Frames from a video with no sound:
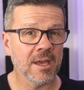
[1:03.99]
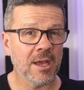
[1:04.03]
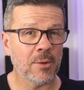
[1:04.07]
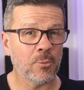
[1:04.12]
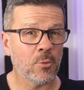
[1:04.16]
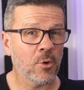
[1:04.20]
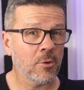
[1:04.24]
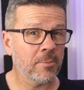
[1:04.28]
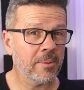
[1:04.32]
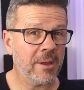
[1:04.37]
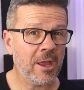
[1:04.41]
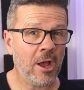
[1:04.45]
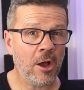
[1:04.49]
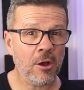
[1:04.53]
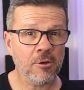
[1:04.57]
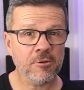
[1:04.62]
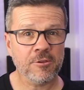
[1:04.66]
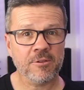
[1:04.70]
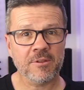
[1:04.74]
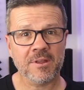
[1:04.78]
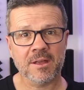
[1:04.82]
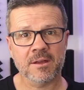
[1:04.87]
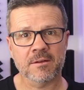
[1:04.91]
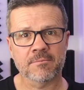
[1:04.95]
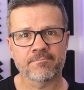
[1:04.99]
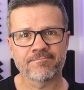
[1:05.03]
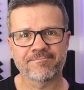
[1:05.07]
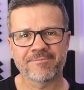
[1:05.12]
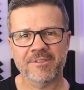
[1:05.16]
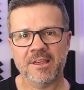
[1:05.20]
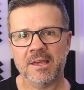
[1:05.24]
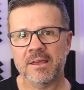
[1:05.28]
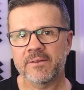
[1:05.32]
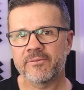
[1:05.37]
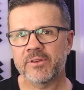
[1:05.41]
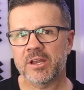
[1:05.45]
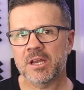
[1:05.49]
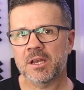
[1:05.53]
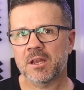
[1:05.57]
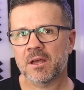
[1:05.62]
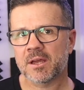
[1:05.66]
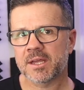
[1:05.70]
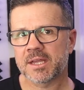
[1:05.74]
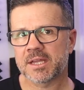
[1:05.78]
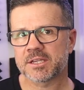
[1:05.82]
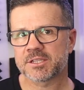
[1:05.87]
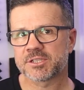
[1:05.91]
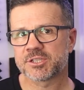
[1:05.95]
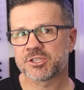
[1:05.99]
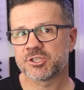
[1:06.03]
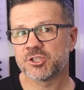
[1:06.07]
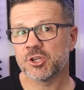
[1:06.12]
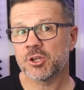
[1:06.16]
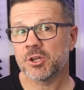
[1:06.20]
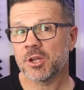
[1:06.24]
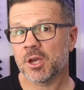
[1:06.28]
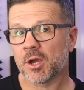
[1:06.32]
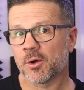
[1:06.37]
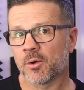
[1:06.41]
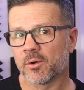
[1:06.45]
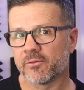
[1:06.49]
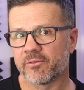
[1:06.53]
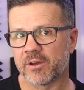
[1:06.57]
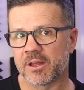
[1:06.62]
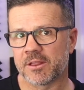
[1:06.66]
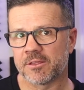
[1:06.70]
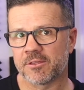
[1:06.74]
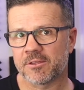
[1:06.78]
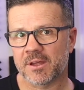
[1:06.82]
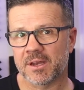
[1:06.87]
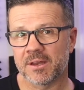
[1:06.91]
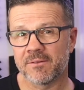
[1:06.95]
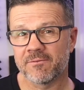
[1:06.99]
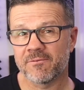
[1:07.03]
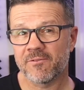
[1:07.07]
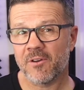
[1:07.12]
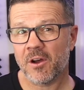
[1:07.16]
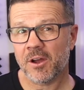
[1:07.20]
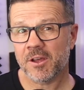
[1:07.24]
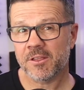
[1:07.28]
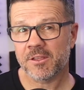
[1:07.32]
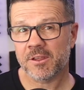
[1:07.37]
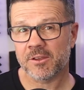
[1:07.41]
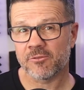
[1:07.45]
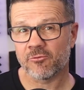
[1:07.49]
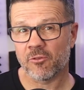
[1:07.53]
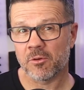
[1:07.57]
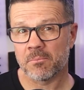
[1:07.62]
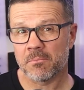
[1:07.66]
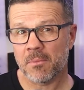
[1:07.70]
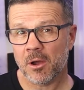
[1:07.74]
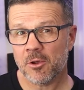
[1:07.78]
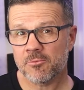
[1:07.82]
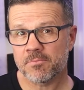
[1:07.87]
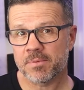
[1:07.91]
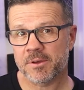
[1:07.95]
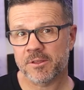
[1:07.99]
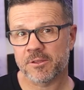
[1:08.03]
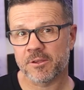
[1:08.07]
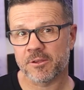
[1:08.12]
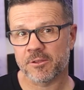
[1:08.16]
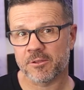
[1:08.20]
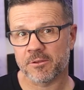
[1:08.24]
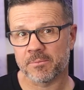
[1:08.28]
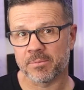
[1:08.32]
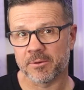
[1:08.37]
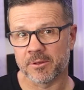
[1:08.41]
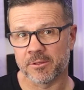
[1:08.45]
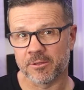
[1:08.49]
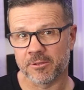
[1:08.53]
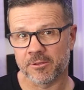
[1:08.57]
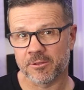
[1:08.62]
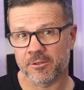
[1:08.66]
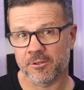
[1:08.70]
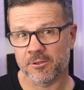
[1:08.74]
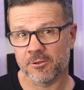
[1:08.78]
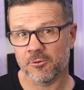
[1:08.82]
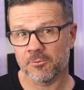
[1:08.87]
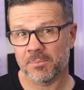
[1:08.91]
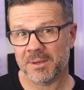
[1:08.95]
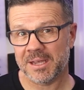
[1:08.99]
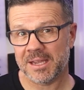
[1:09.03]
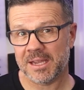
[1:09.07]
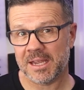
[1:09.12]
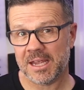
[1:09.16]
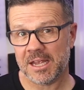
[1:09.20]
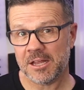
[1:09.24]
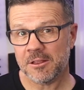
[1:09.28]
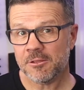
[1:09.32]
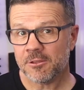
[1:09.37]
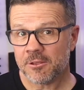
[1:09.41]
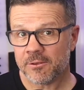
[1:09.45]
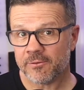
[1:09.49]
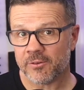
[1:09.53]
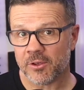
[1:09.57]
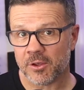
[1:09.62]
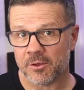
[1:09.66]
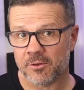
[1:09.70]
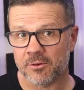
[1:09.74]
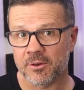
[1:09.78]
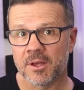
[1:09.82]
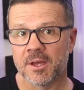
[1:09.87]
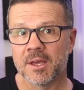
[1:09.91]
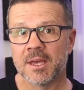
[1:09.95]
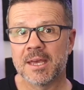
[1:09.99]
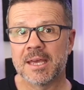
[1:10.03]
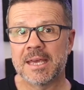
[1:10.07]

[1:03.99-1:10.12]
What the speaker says: And we'll be hosting a TV-like studio event and inviting remote participants to be interviewed